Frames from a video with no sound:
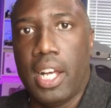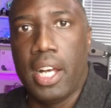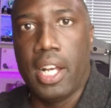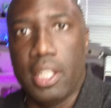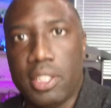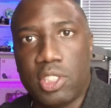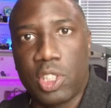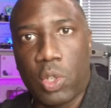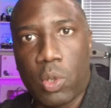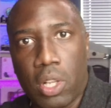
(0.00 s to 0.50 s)

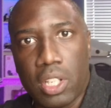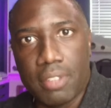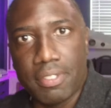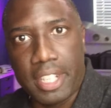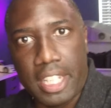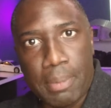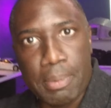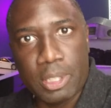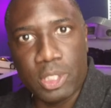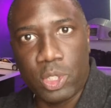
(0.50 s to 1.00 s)
How's the quality of the
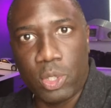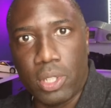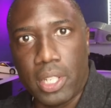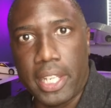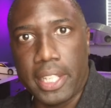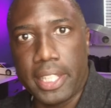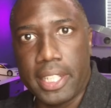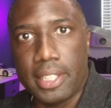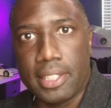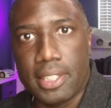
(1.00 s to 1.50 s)
image? Do you
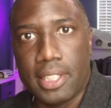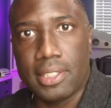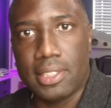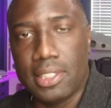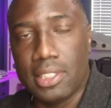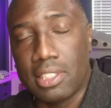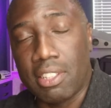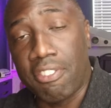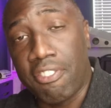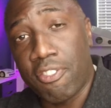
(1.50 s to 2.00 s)
like it? This
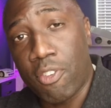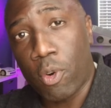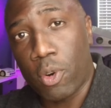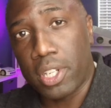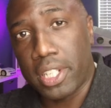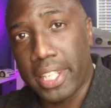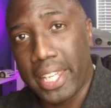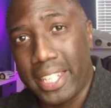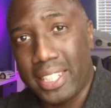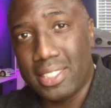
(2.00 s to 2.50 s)
is a
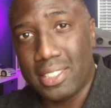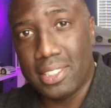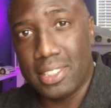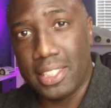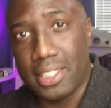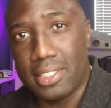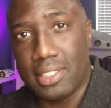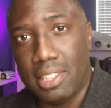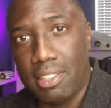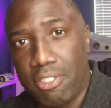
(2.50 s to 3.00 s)
4K
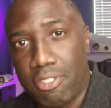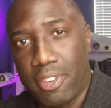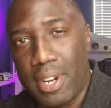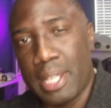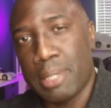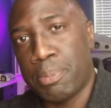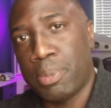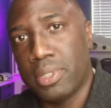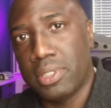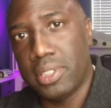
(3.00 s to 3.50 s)
60
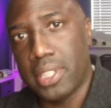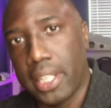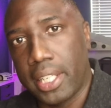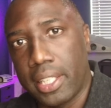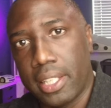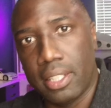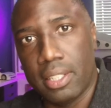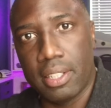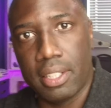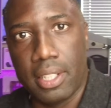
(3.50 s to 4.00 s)
frames per
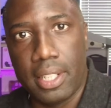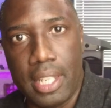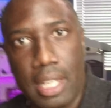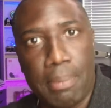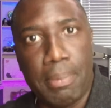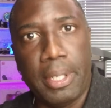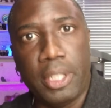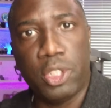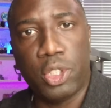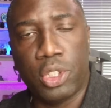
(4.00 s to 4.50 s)
second
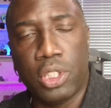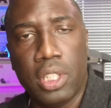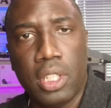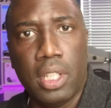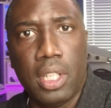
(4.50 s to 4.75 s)
image.